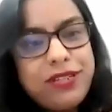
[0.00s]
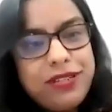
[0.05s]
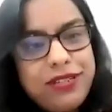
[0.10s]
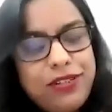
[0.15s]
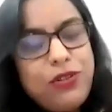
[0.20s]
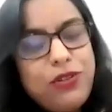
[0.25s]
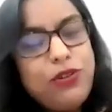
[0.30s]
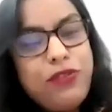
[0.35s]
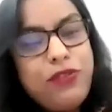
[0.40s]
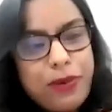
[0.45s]

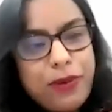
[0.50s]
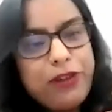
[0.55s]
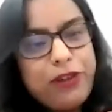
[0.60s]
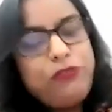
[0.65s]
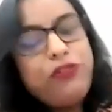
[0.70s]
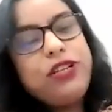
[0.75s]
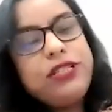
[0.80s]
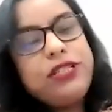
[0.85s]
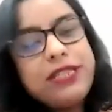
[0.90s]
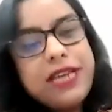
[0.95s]
We went
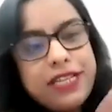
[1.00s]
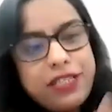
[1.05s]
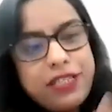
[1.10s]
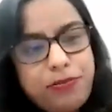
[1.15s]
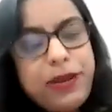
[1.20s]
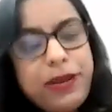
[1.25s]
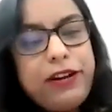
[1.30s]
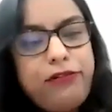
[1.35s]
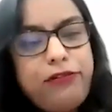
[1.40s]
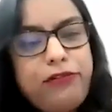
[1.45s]
for a SaaS
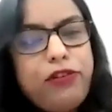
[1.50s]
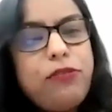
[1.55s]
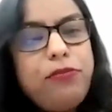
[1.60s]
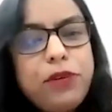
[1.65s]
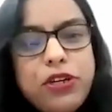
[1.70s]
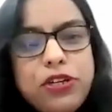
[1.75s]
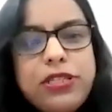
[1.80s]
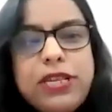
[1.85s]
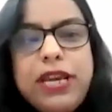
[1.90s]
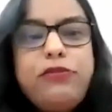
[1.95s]
platform
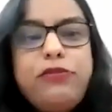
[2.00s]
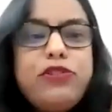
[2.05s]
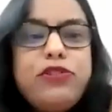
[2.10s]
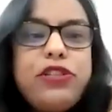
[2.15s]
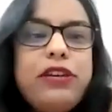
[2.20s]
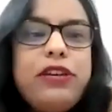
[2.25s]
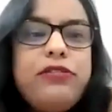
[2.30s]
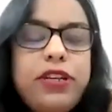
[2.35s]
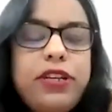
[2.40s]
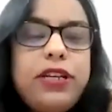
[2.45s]
because I was
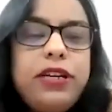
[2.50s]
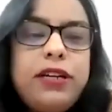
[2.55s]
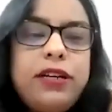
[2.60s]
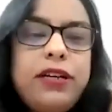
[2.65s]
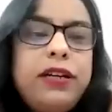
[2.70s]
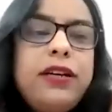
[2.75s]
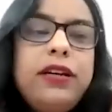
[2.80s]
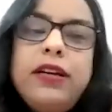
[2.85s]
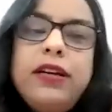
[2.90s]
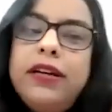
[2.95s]
given a
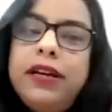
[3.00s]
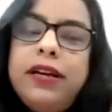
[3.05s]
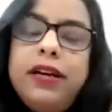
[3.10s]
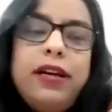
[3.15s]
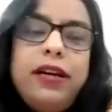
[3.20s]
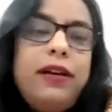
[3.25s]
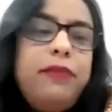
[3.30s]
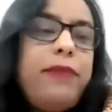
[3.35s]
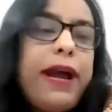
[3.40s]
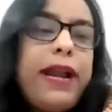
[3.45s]

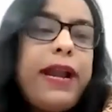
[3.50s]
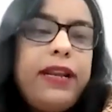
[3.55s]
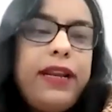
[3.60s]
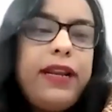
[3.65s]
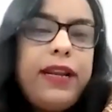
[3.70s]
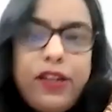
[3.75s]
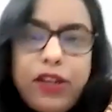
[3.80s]
mandate.